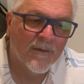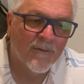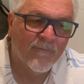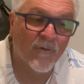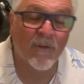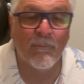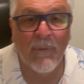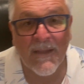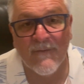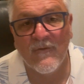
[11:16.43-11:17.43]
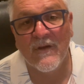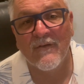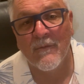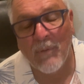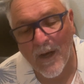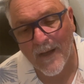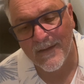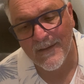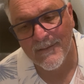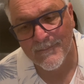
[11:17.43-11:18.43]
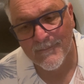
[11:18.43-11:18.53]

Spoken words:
for the benefit of the body,